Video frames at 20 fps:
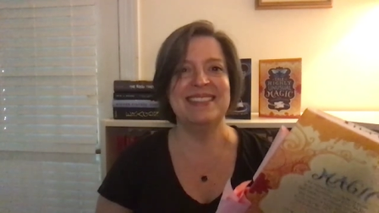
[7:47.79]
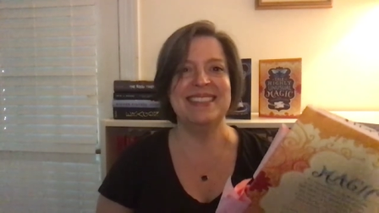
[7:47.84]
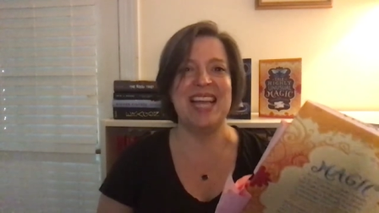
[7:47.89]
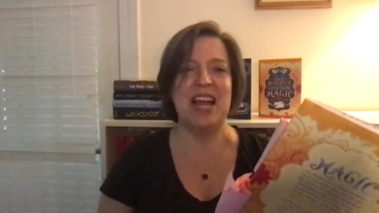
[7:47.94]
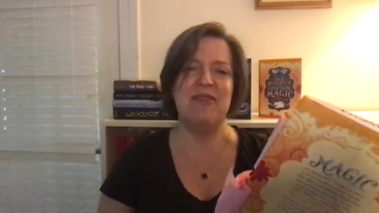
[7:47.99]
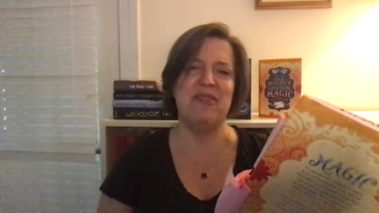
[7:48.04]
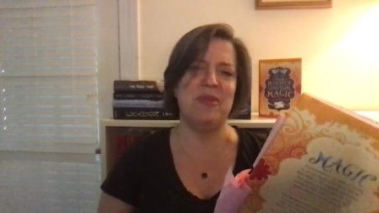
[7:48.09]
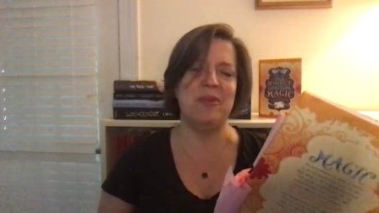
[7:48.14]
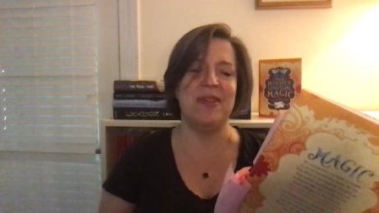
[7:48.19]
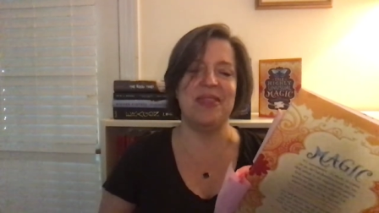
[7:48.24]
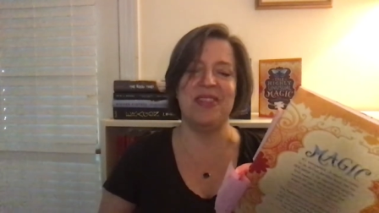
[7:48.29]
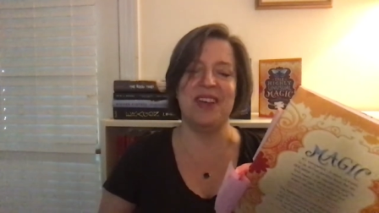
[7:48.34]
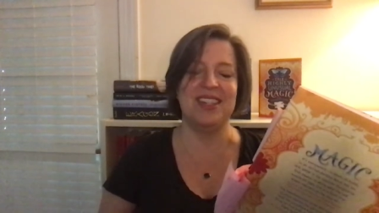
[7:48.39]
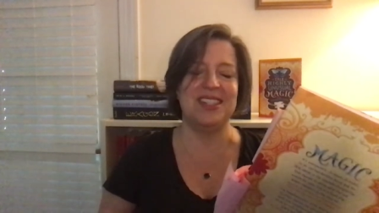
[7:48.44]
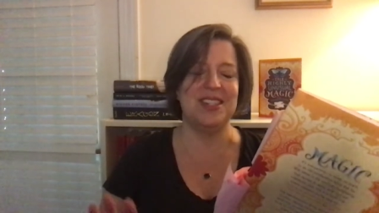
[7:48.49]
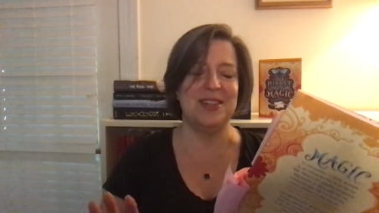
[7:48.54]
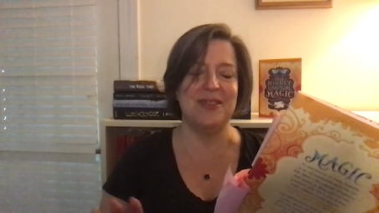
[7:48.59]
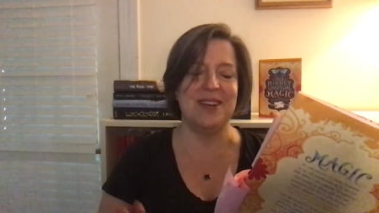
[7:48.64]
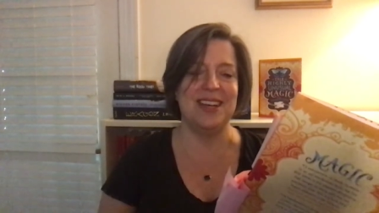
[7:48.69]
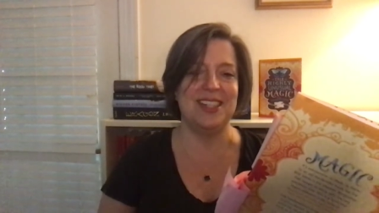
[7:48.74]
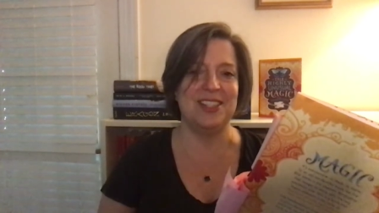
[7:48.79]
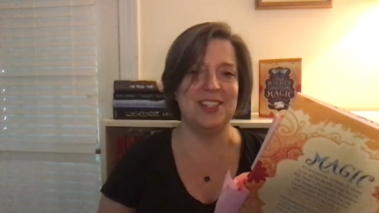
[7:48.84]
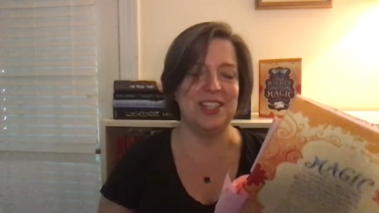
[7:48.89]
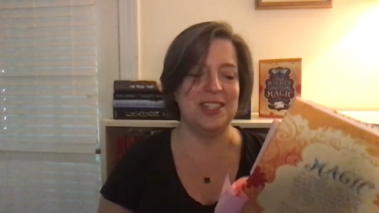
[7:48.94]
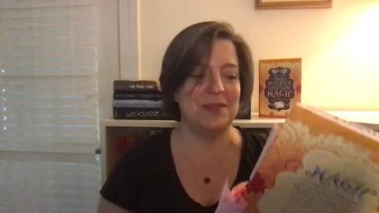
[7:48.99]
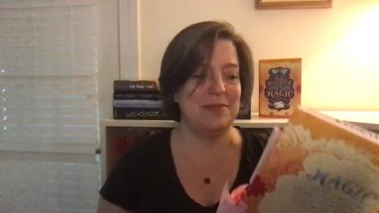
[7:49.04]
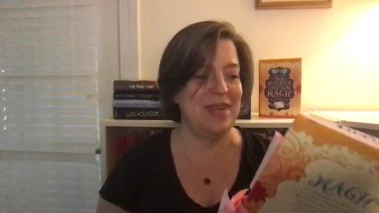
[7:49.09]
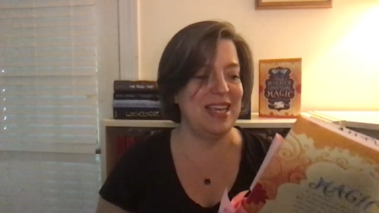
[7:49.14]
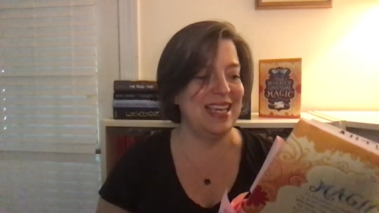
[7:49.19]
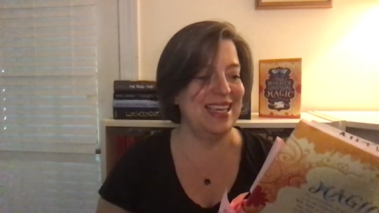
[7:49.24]
Everyone thought so, not
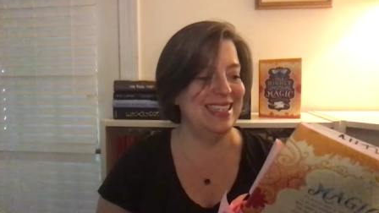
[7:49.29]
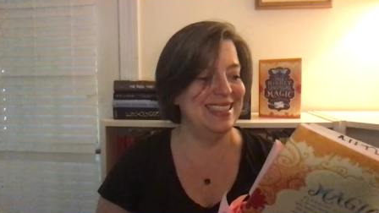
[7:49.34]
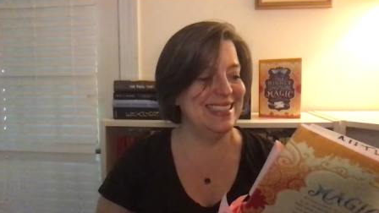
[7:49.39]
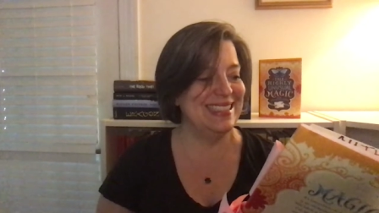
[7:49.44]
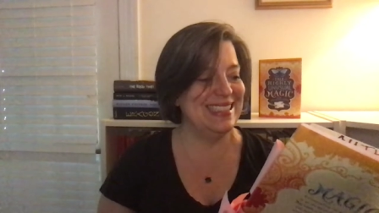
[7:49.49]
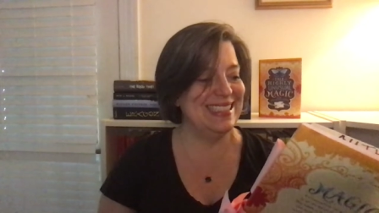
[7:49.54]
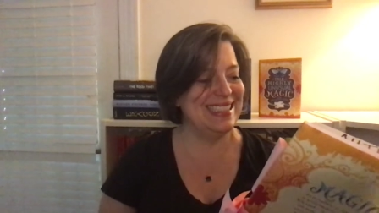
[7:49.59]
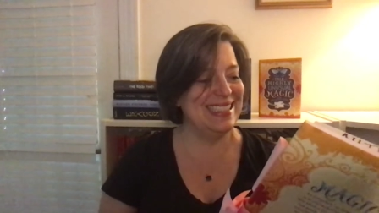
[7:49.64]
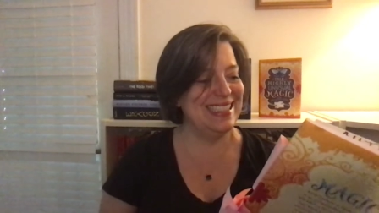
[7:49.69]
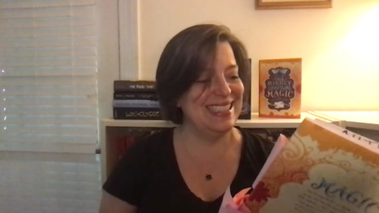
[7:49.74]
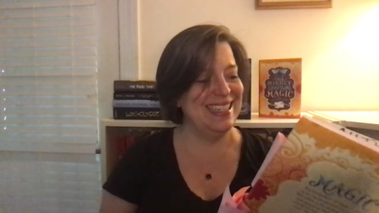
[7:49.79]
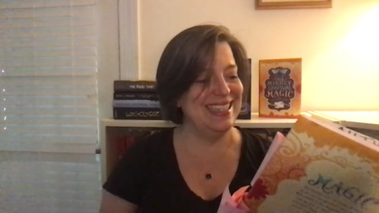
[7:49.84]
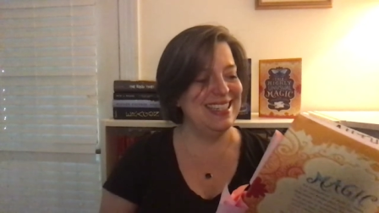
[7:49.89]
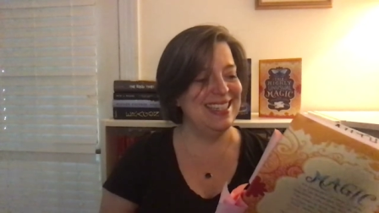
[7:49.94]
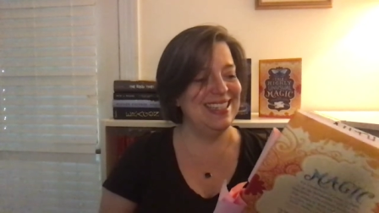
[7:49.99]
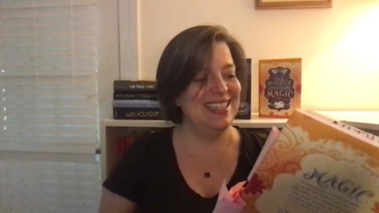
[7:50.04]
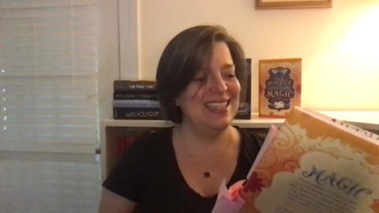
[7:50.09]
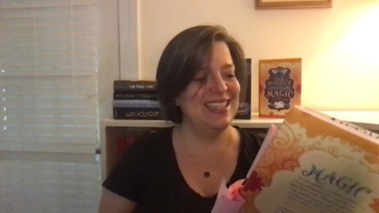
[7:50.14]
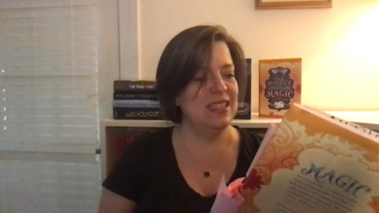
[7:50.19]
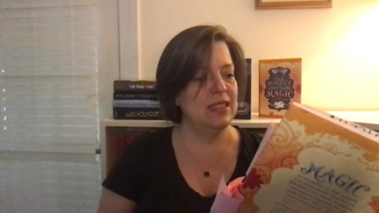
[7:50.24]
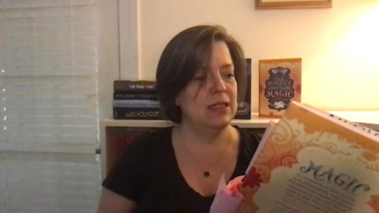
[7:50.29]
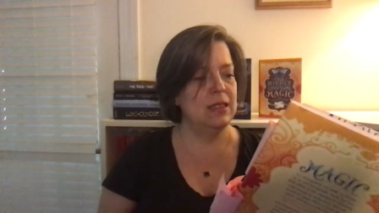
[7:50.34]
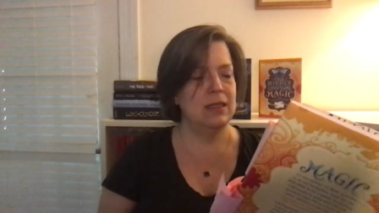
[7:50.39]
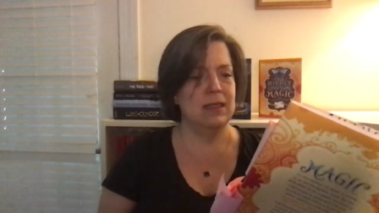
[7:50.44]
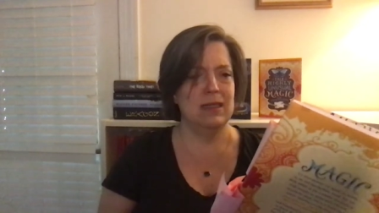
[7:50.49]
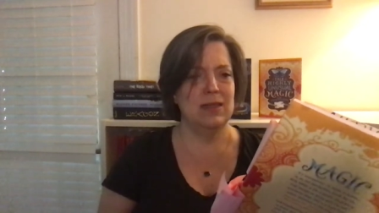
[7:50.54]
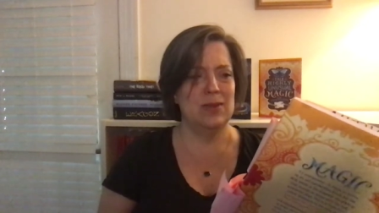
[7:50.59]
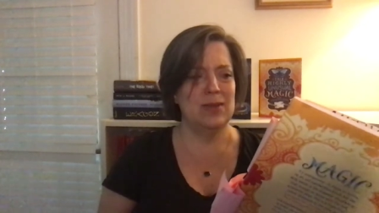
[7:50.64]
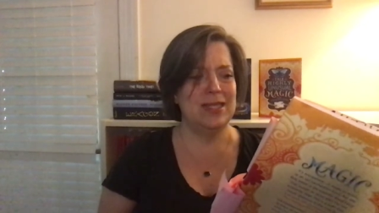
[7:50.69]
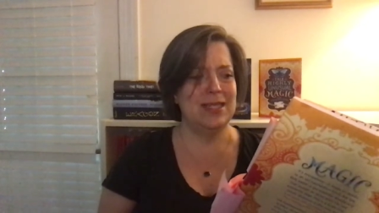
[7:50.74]
just me.
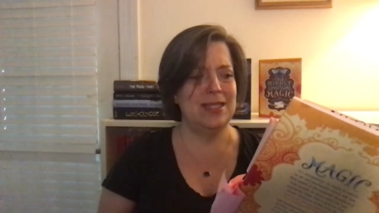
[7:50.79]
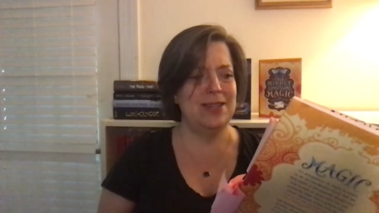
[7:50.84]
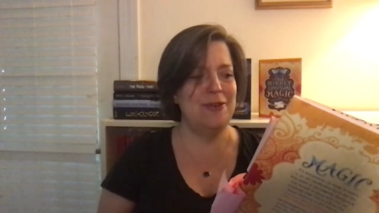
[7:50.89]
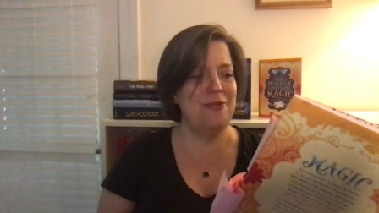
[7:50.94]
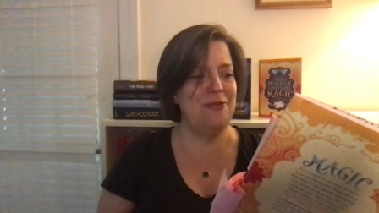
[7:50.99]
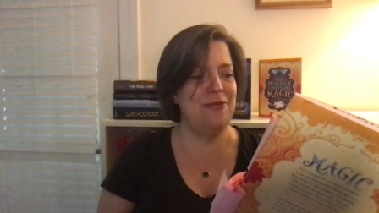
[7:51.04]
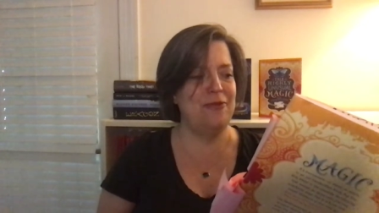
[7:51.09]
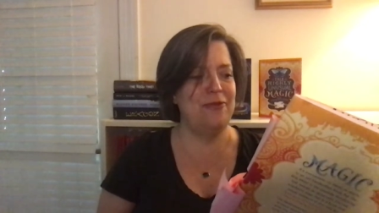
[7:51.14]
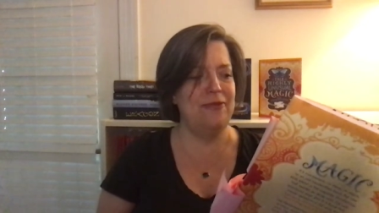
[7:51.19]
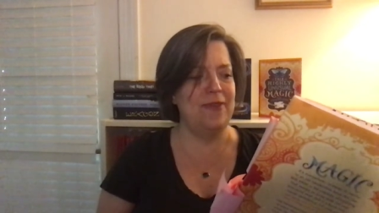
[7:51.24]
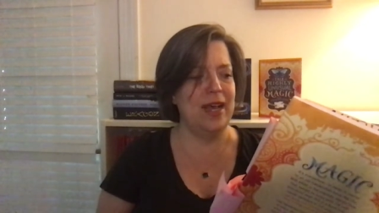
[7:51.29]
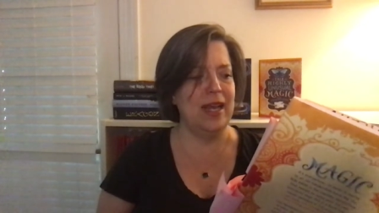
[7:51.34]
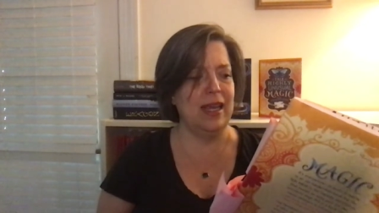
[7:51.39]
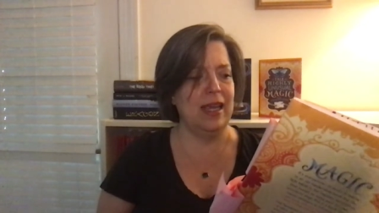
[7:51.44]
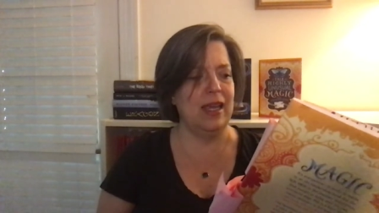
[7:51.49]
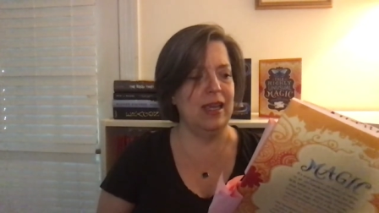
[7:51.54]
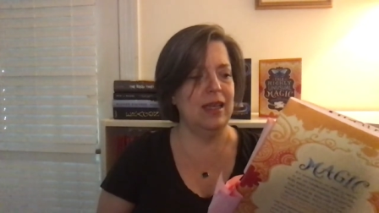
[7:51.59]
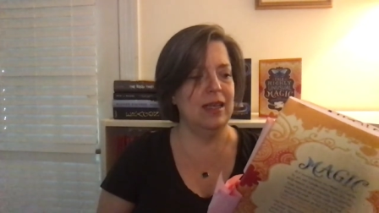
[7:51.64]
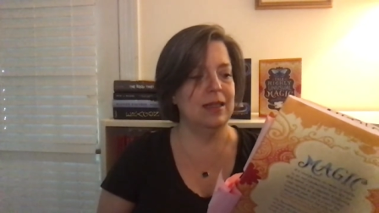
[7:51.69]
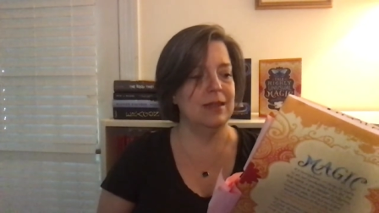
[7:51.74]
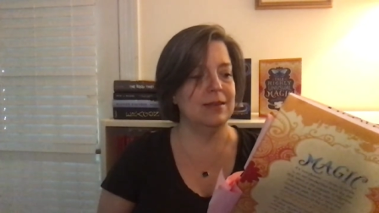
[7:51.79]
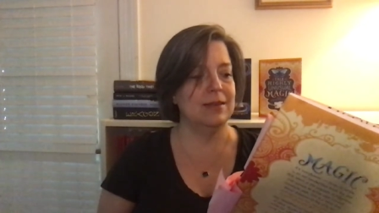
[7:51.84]
What's so funny?